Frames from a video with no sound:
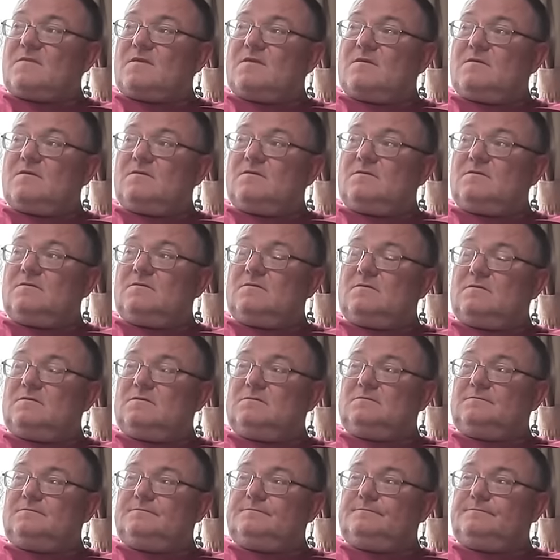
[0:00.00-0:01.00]

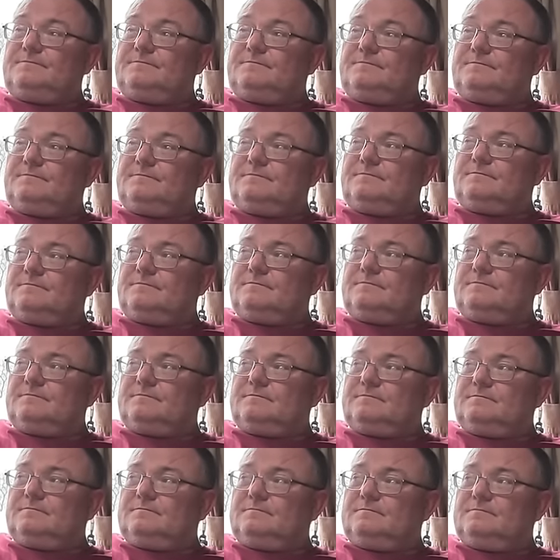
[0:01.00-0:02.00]

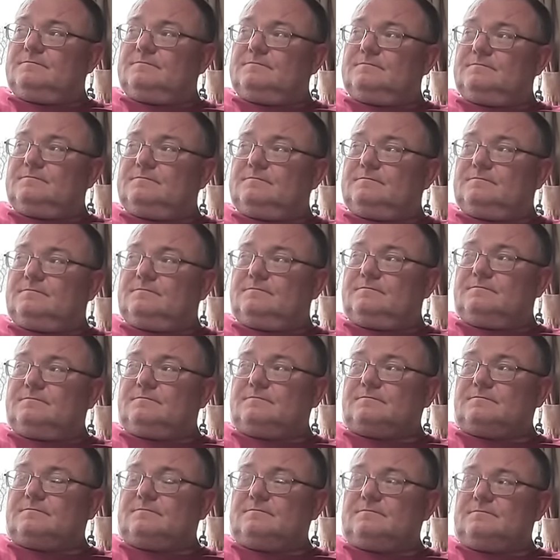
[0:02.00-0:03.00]

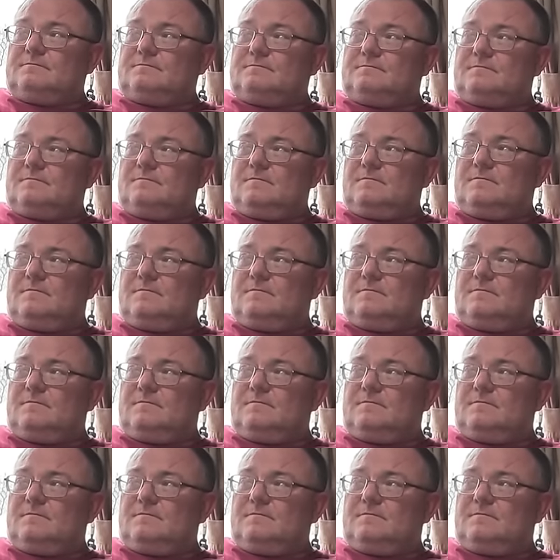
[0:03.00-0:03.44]
(silent)